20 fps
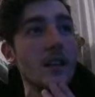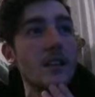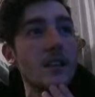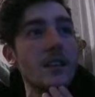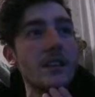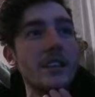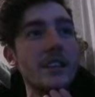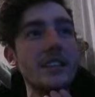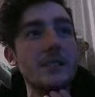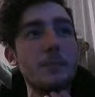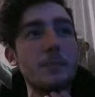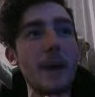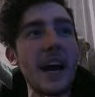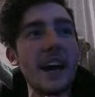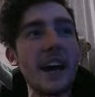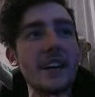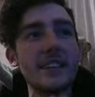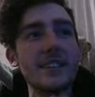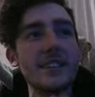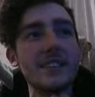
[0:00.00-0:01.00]
He's
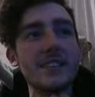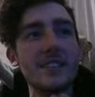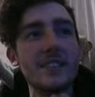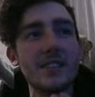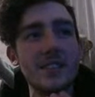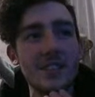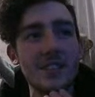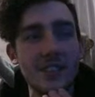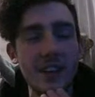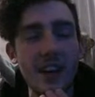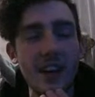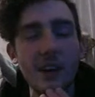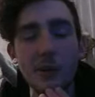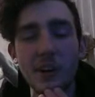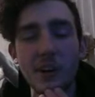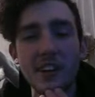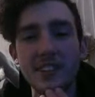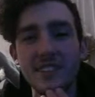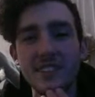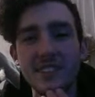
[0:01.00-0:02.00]
back.
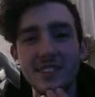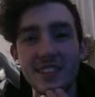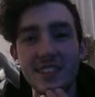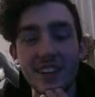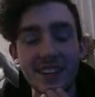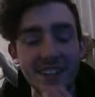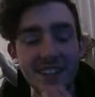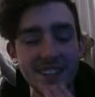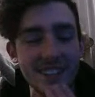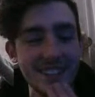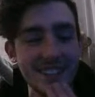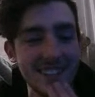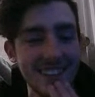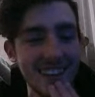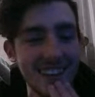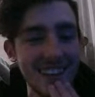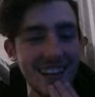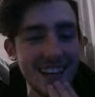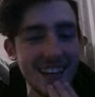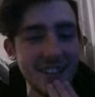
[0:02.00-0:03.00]
Hello, Zerk.
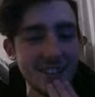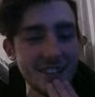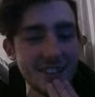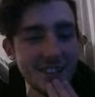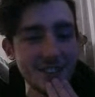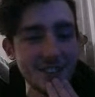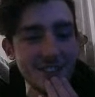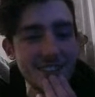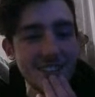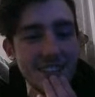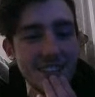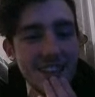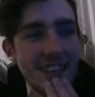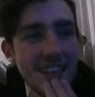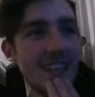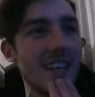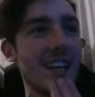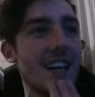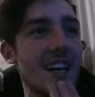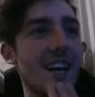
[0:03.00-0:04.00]
How you doing?
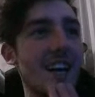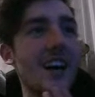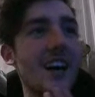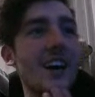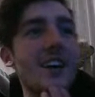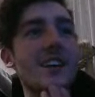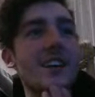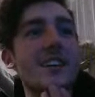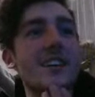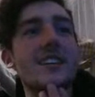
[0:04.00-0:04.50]
Yeah.